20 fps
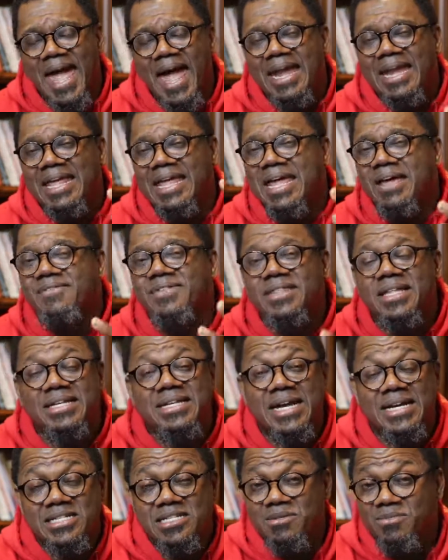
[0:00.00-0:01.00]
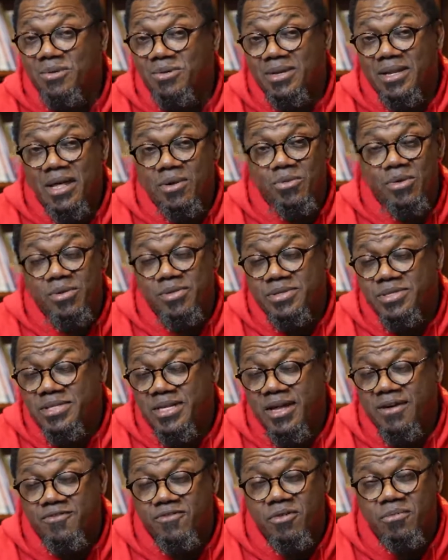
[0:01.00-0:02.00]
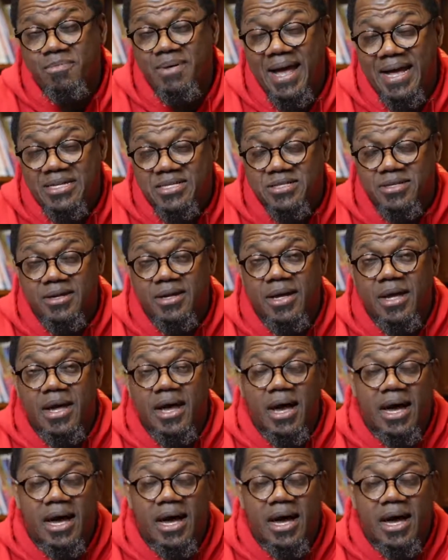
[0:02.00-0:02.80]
And even the testimony that we received from Pastor